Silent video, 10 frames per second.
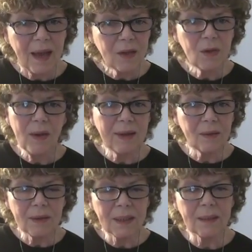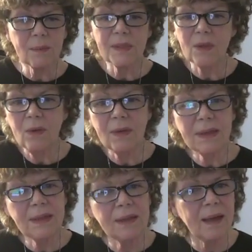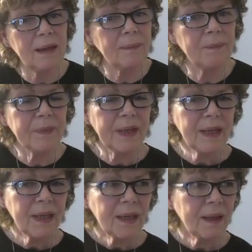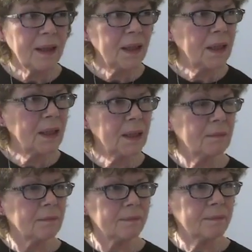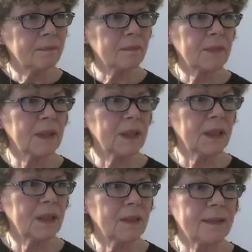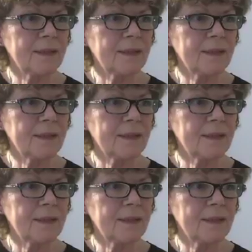I don't think it was only the